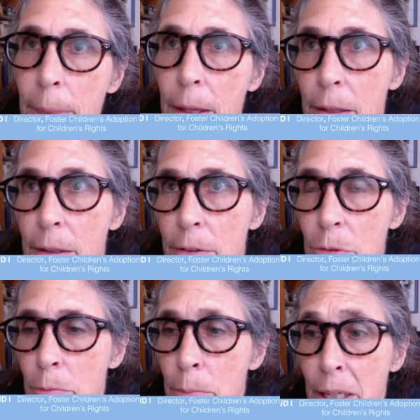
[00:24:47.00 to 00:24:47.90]
sort of
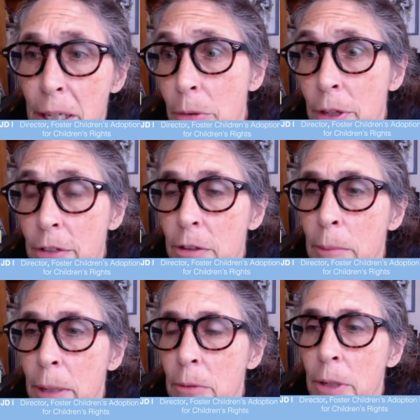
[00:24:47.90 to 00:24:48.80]
medical things that might
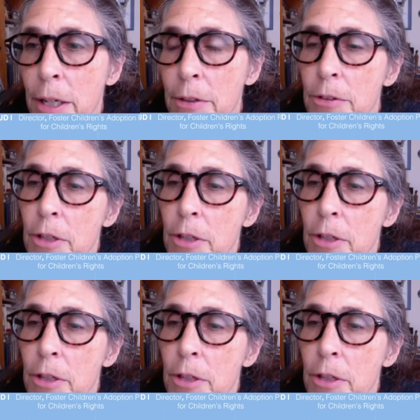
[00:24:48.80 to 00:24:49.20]
arise.